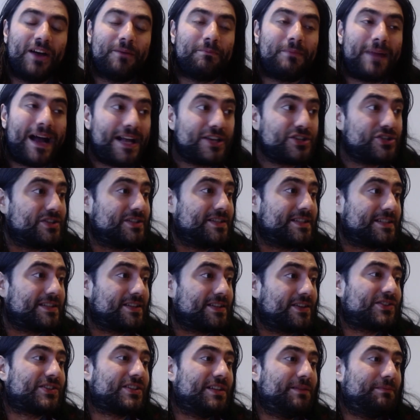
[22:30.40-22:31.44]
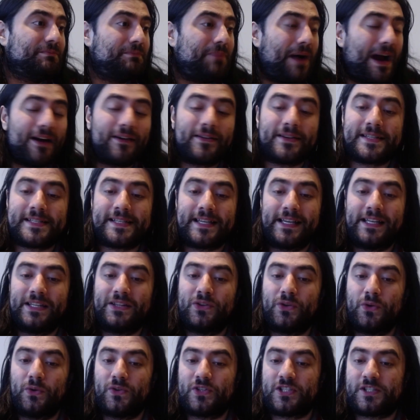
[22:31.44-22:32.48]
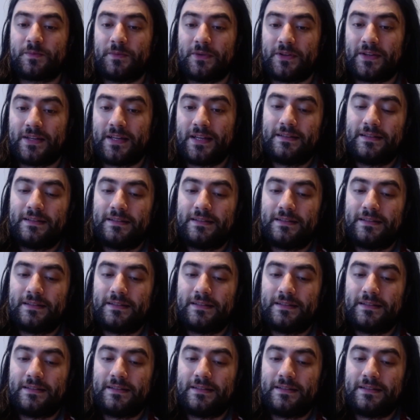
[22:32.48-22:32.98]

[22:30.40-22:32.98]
imagine such an embarrassing endorsement.